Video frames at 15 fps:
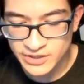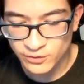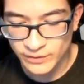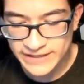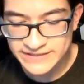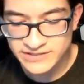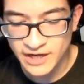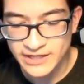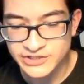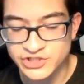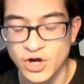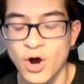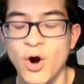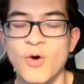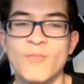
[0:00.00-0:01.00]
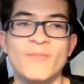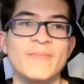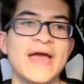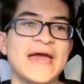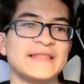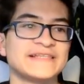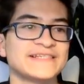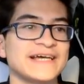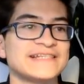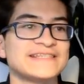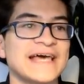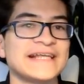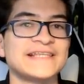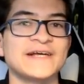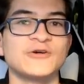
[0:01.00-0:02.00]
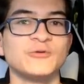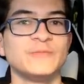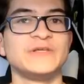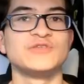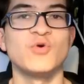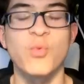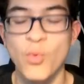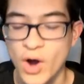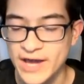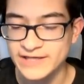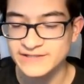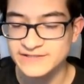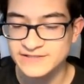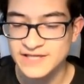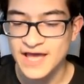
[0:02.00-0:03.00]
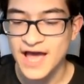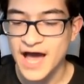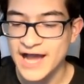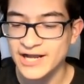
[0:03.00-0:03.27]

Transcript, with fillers: Great touch. Oh, man. This guy slide tackled me twice.